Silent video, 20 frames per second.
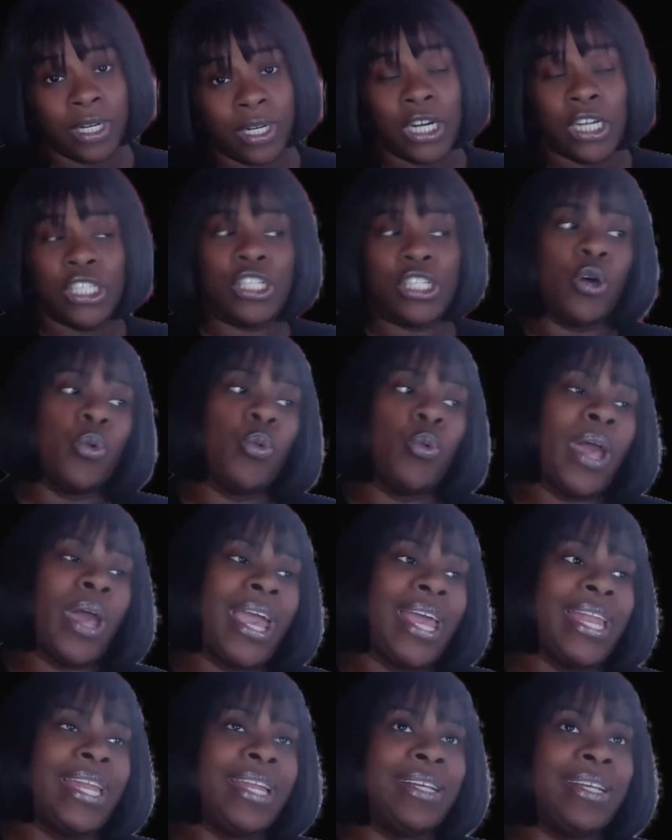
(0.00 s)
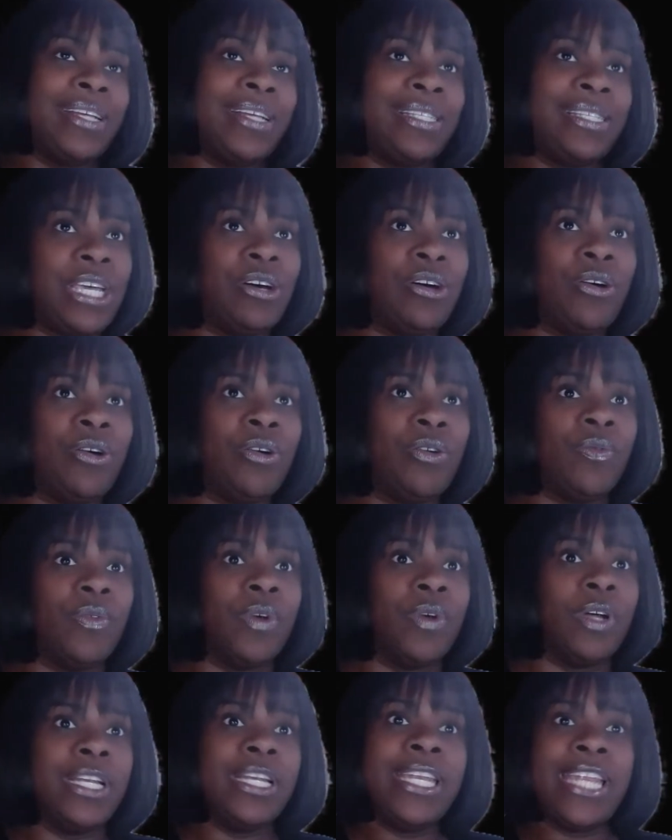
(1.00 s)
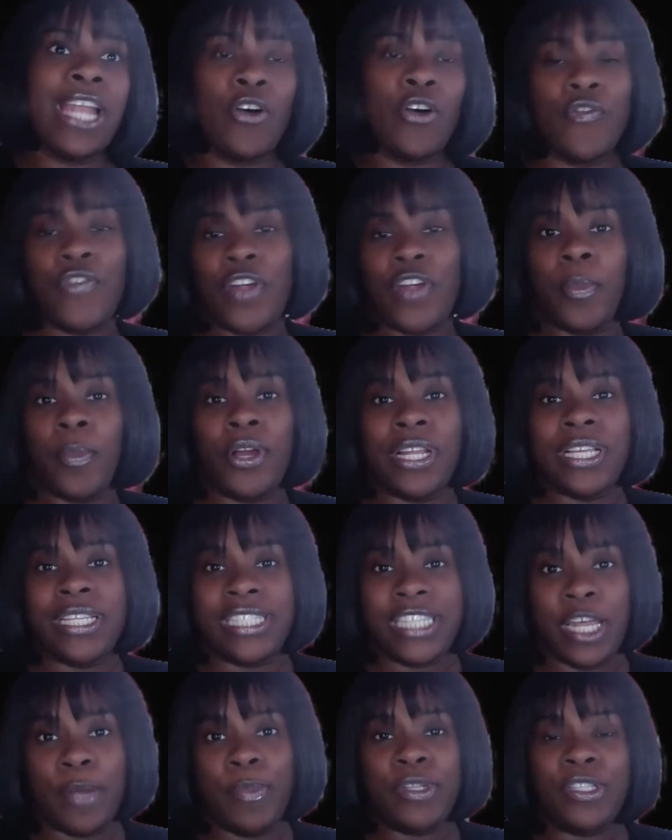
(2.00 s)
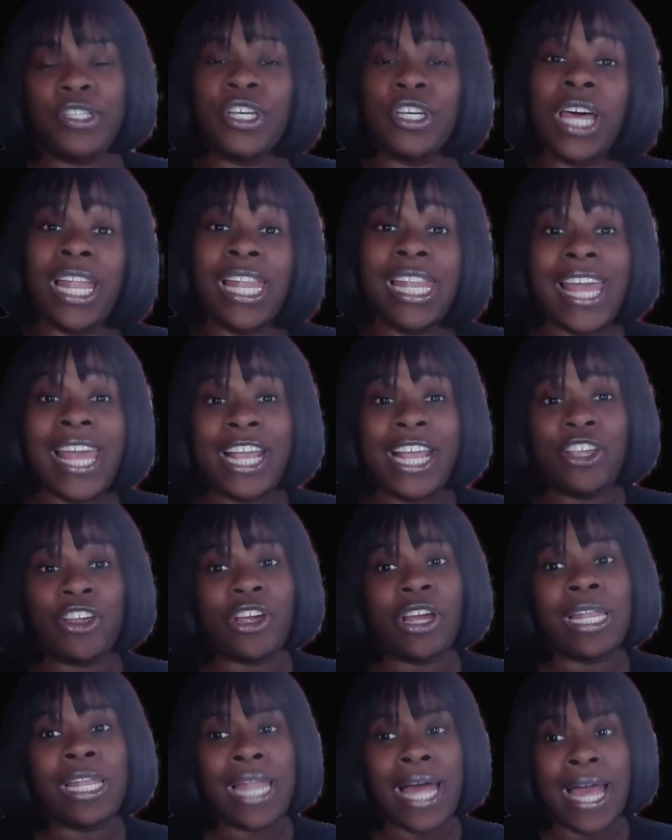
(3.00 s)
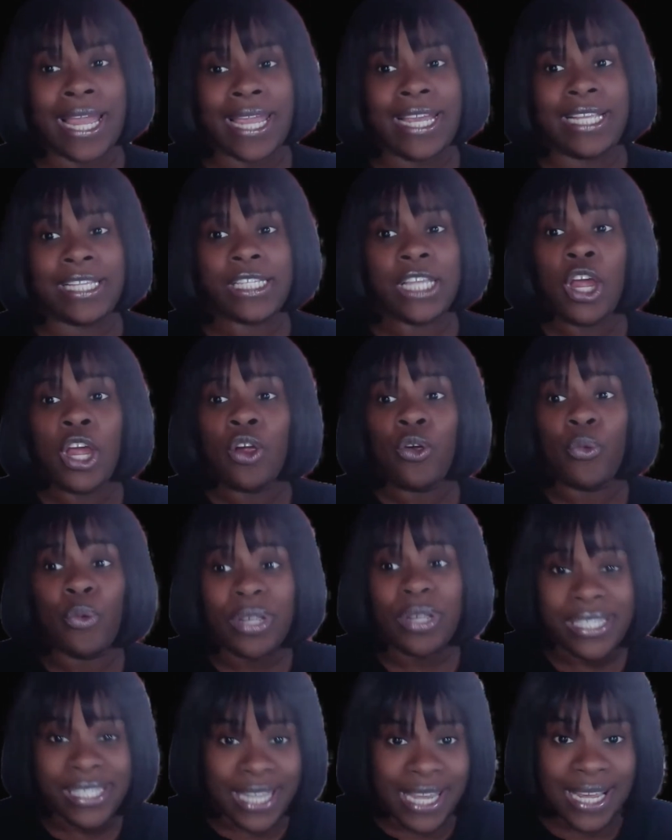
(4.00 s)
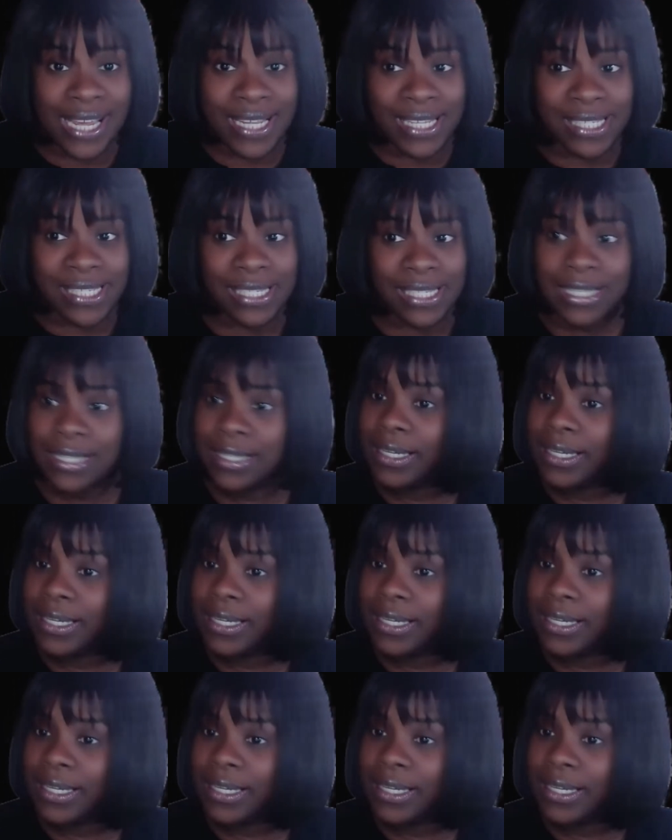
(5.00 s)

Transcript: So waiting until November, December to collect your clients' receipts,